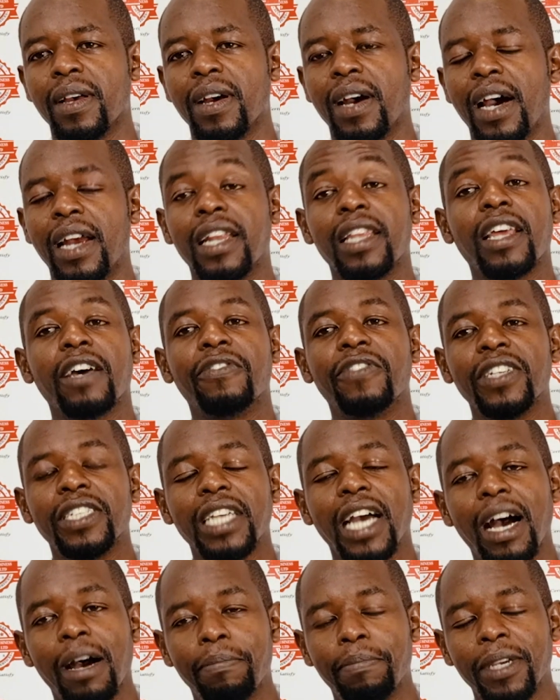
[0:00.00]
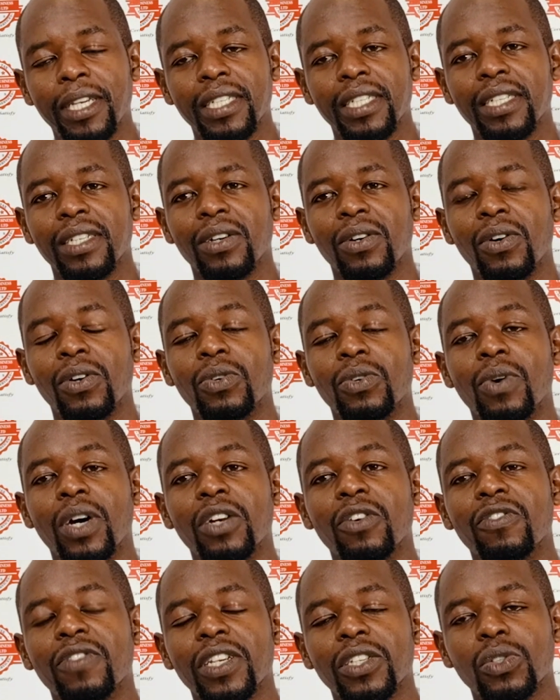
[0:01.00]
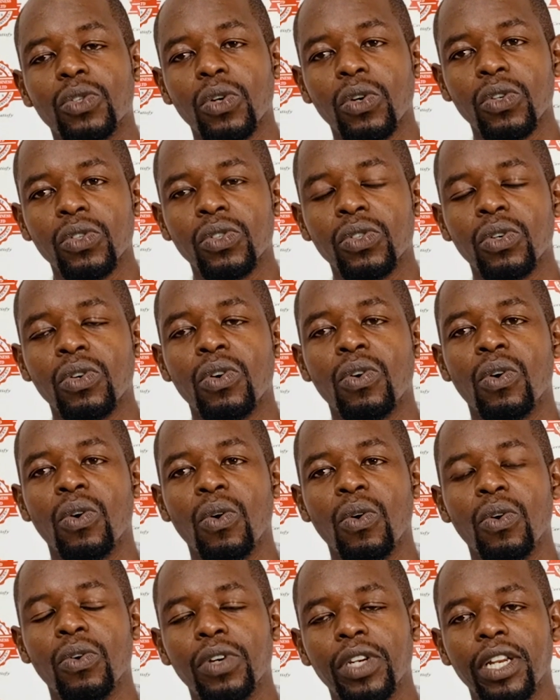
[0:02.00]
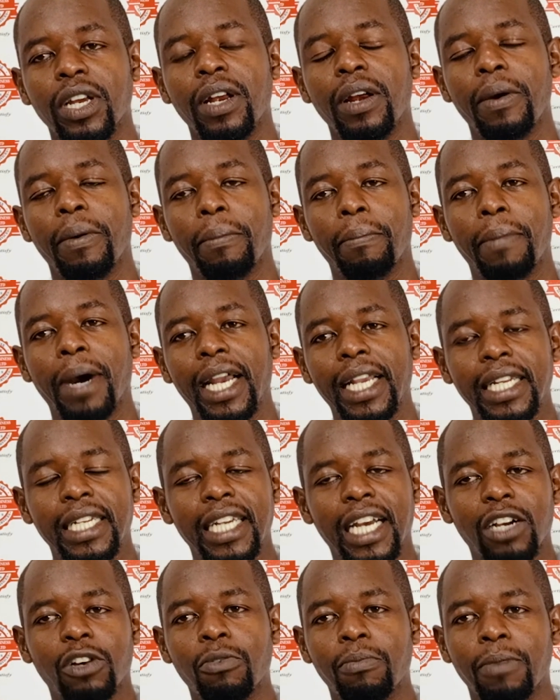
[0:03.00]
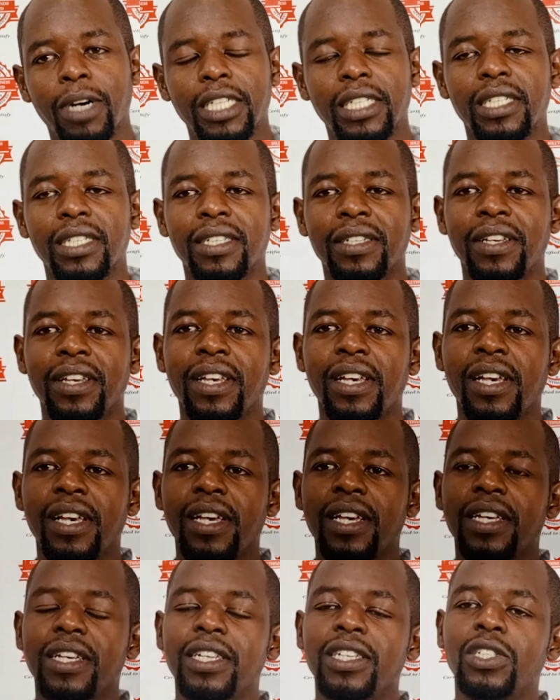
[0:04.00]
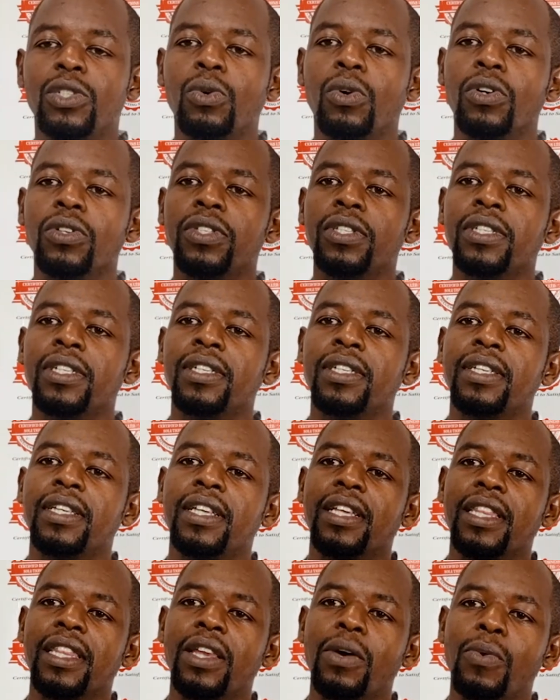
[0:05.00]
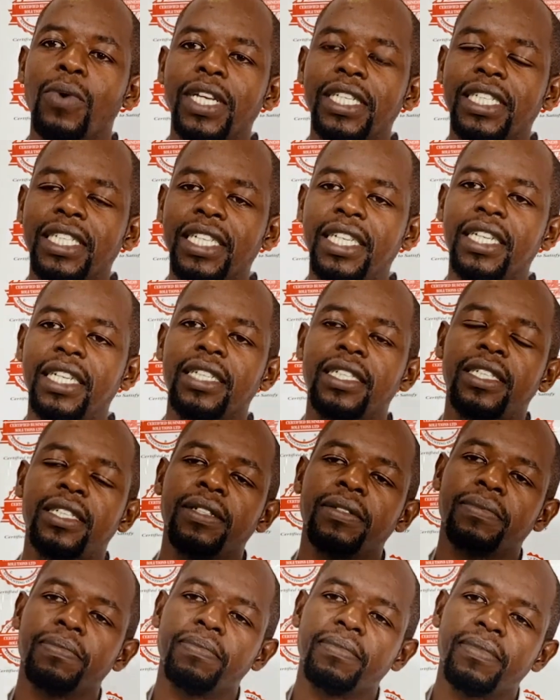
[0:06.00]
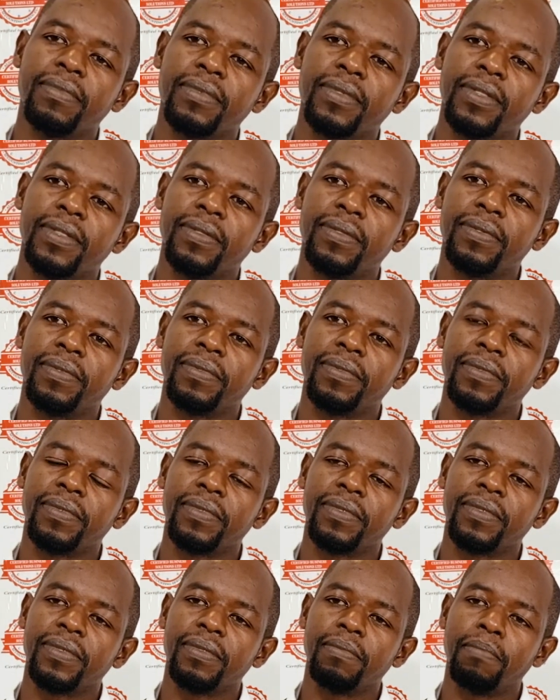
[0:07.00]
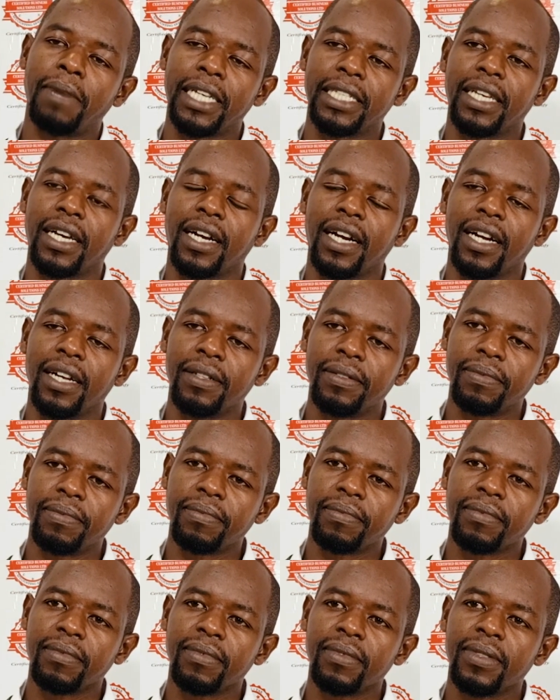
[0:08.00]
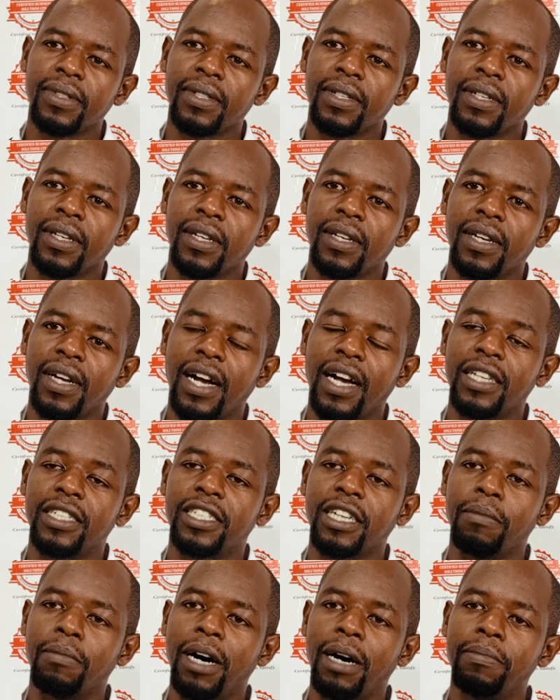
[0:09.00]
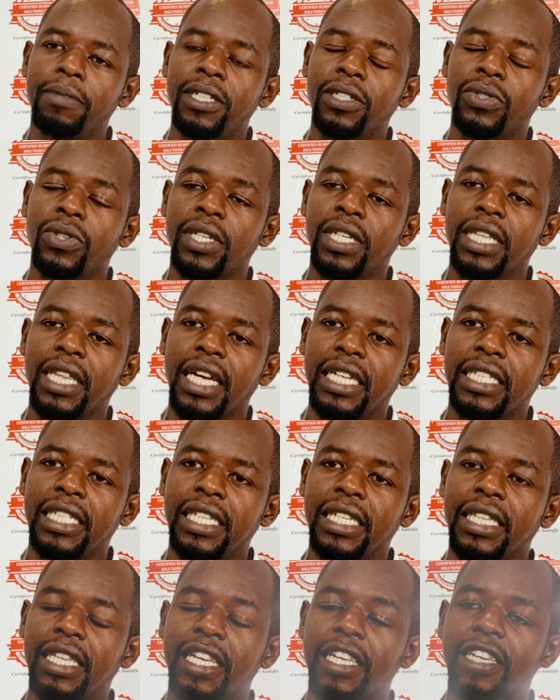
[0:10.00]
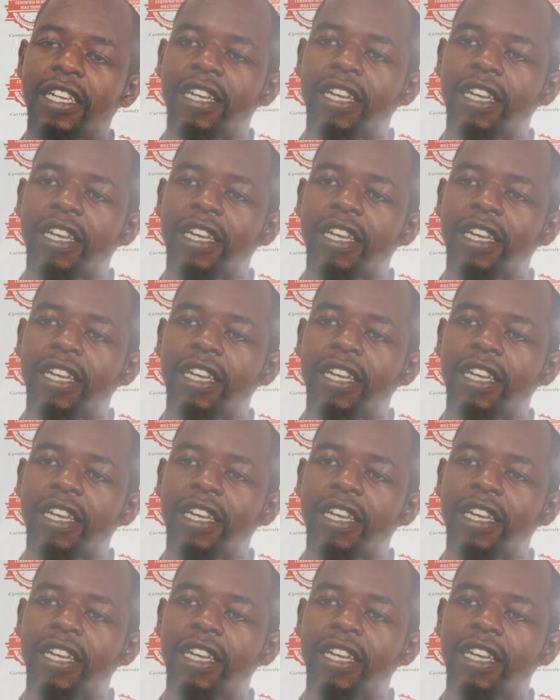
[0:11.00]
Another fate happened on one of the stores owned by NAKUMATT. It was the Westgate massacre. Al-Shabaab in 2013, they